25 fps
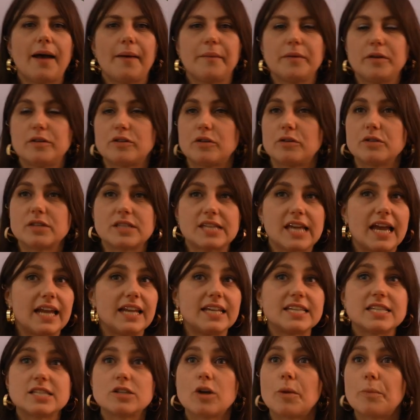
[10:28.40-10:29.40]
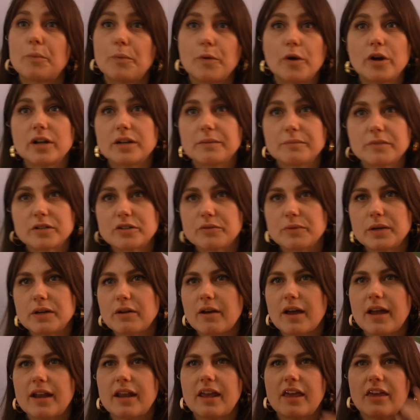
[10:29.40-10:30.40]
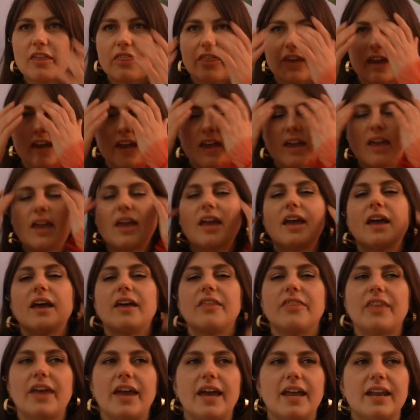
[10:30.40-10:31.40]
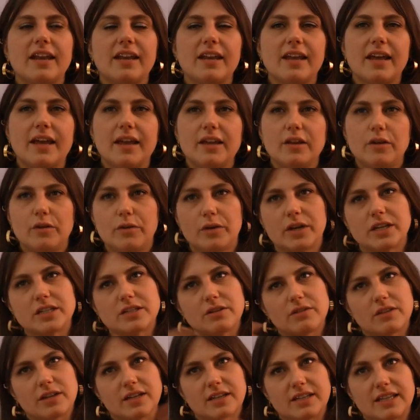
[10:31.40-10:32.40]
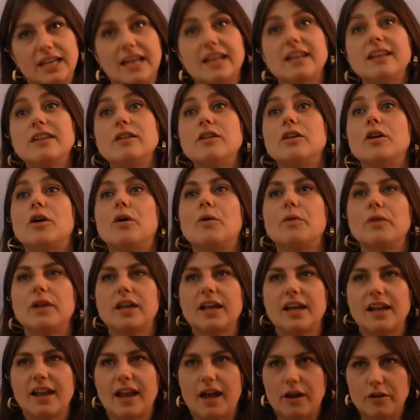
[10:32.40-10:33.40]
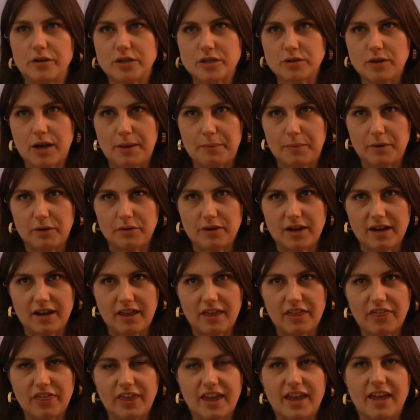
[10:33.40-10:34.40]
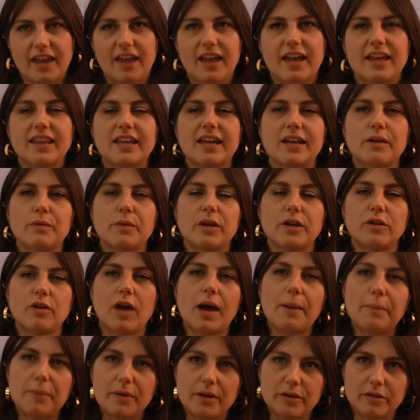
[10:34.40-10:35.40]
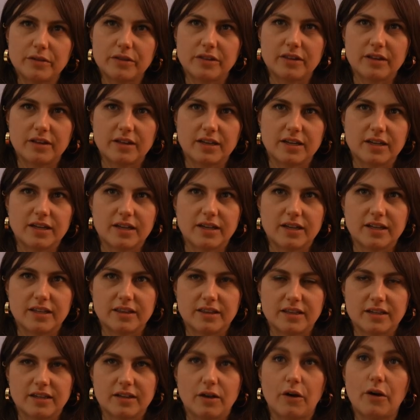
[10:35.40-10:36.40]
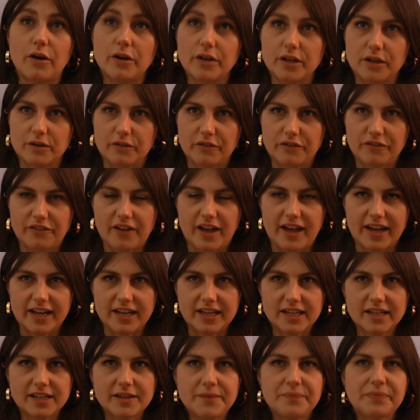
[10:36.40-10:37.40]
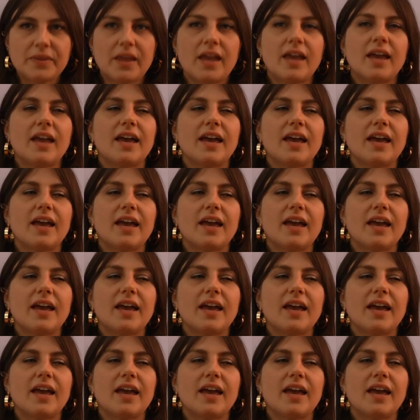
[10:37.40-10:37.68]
You don't say any stop word in between or anything. Then you're going to then you're only allowed to upload anything. And then when you upload the audio file.